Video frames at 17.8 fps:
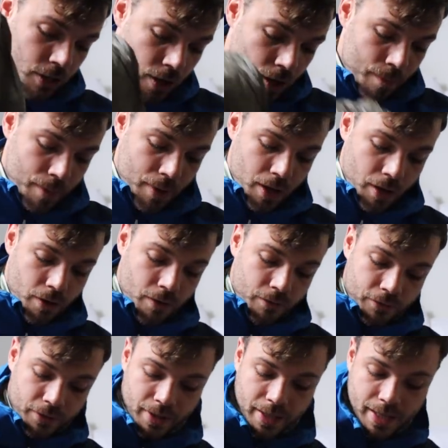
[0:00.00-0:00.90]
top
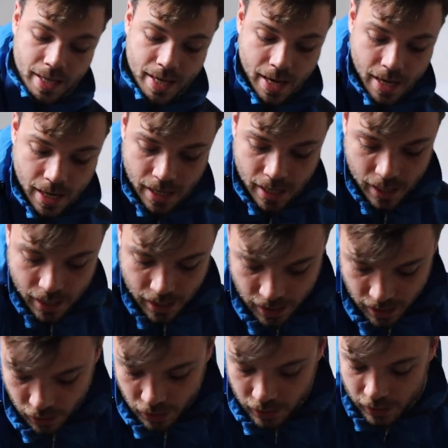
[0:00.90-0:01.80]
of the
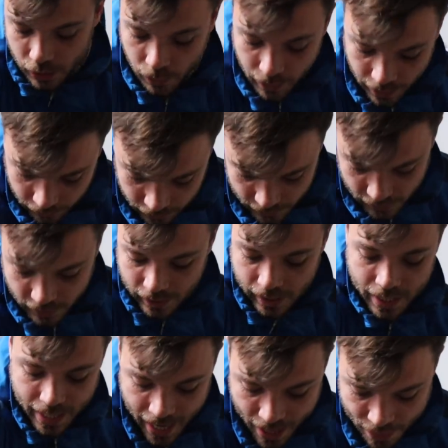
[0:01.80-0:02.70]
quilt
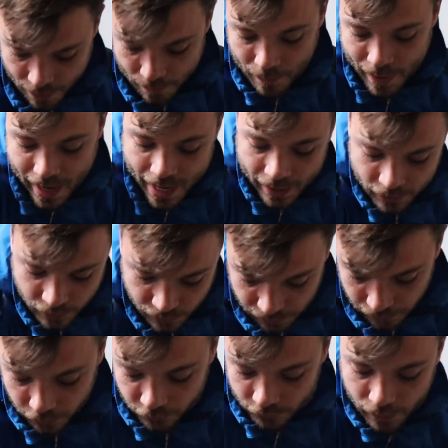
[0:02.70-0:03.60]
and at the back
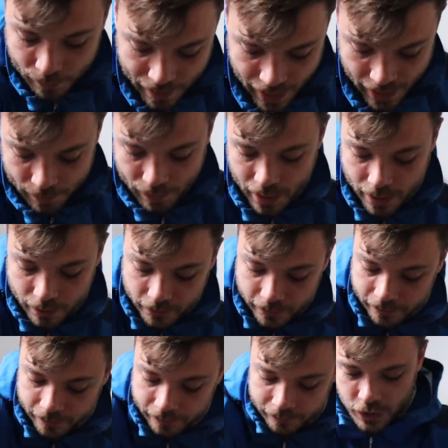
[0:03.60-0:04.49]
towards the back panel,
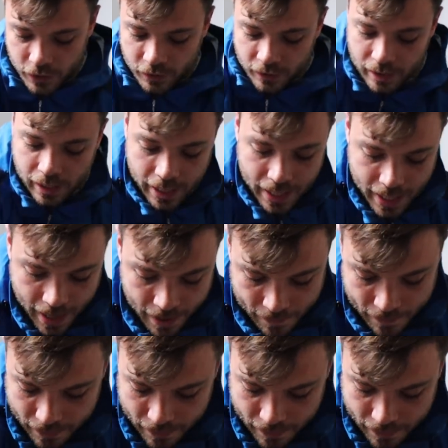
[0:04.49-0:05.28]
just like that.